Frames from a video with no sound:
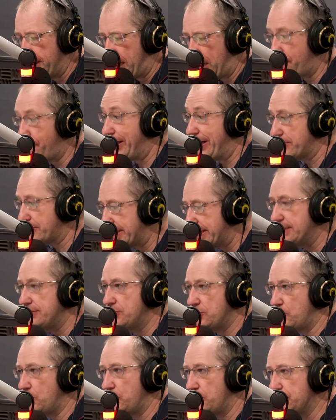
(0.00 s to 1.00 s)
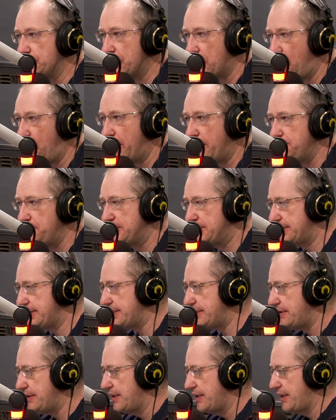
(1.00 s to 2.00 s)
around kids all the time. You
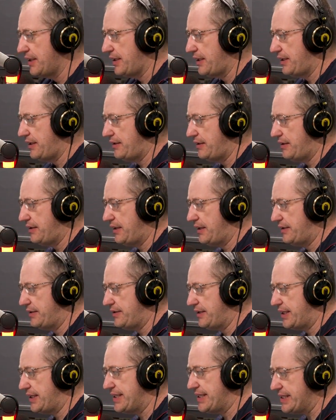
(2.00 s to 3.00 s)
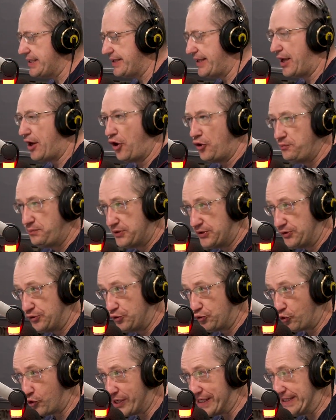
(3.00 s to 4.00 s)
see and hear their hopes and
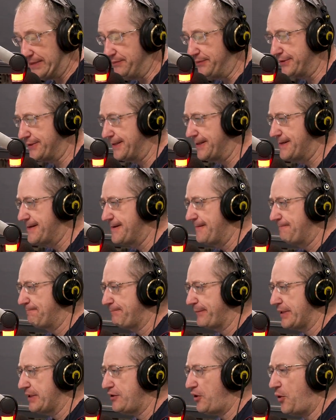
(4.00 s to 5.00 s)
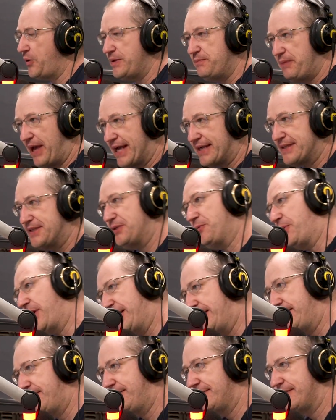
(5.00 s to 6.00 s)
dreams. Going back to
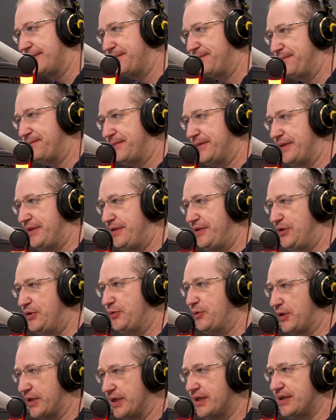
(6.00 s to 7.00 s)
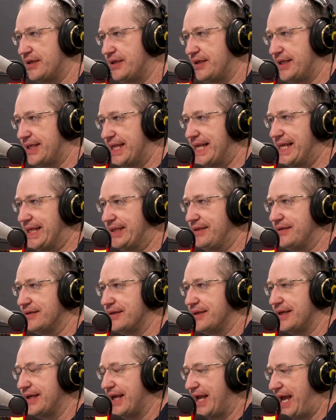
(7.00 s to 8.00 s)
when you were a kid,
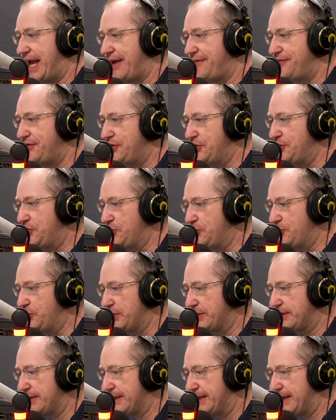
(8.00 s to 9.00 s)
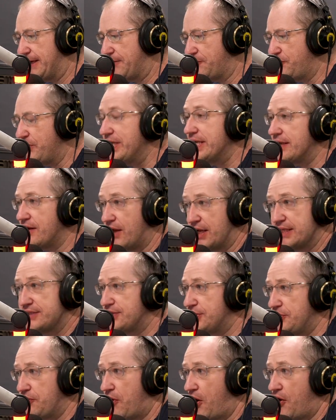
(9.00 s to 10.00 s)
have you
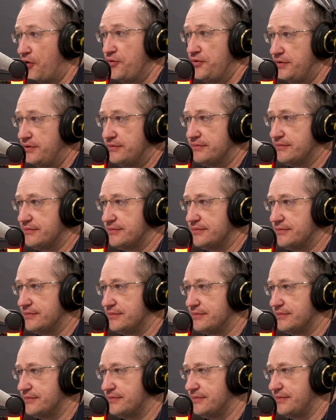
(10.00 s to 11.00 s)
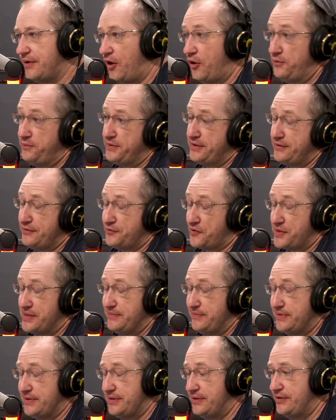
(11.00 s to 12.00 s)
realised your own hopes and
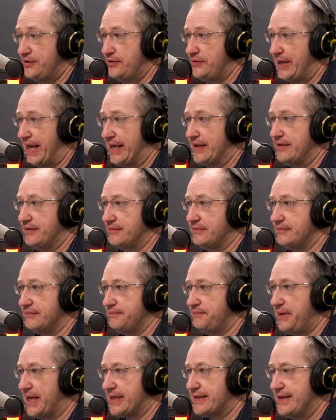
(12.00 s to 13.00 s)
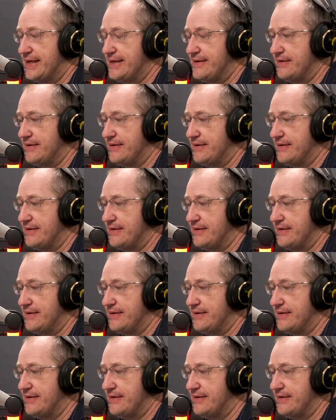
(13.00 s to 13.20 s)
dreams that you had back then?